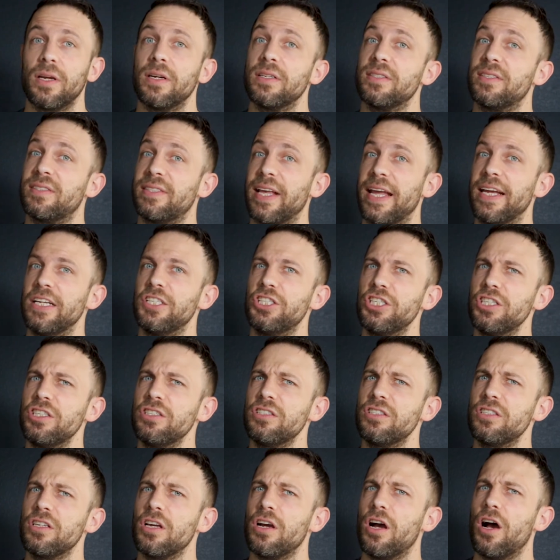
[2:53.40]

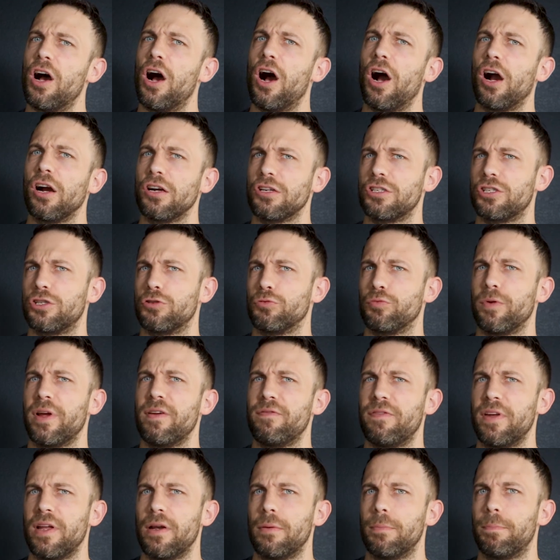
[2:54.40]
Sages are
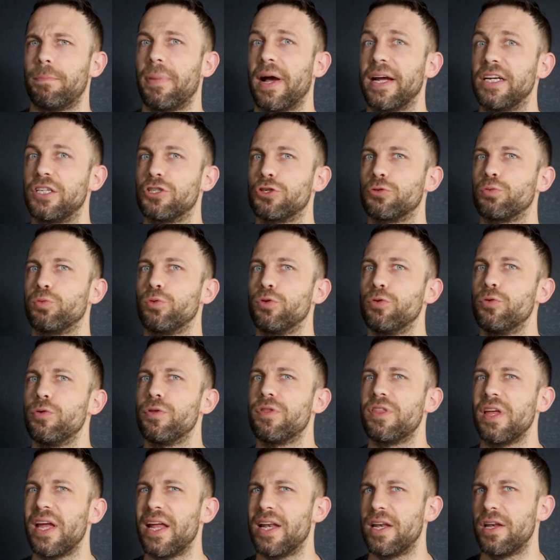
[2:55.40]
driven by
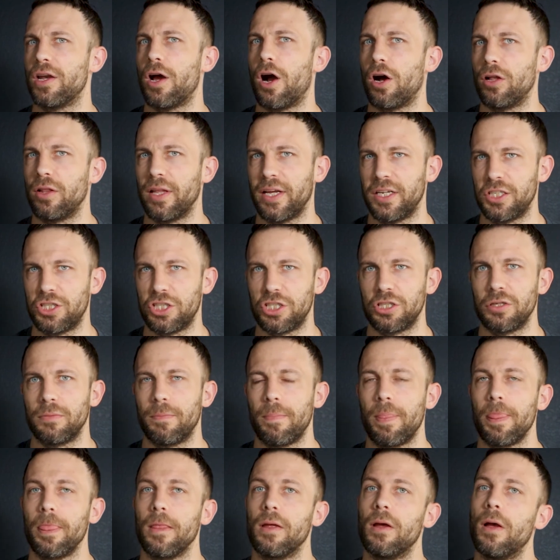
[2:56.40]
truth and
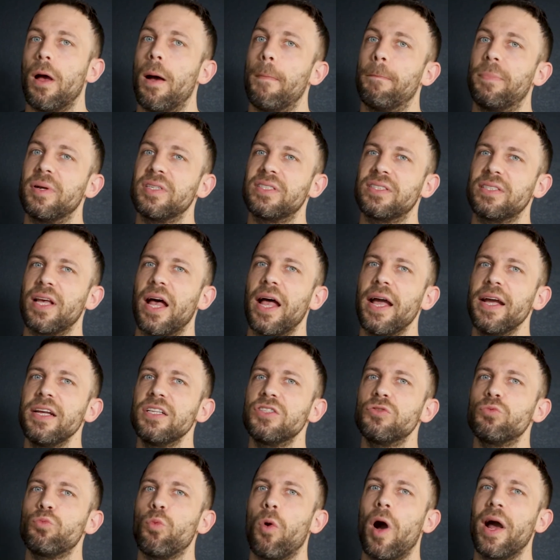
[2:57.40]
knowledge.
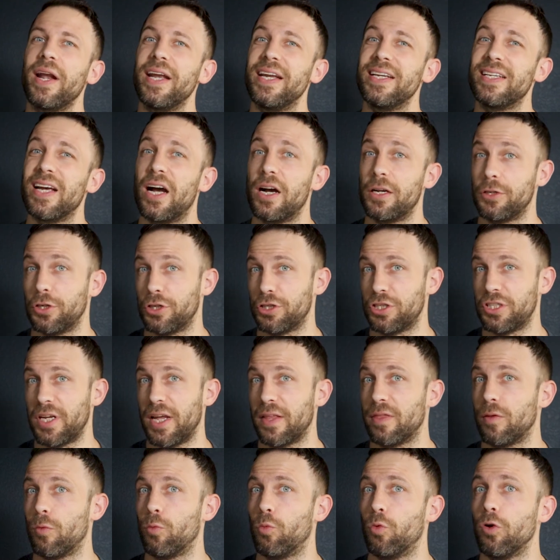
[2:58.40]
Besides wanting to
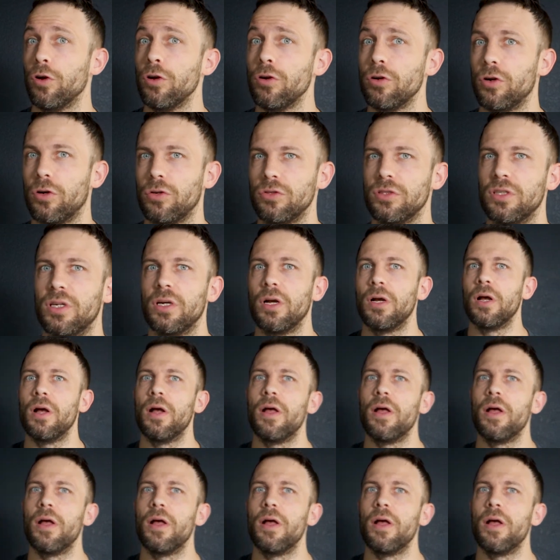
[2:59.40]
understand the world,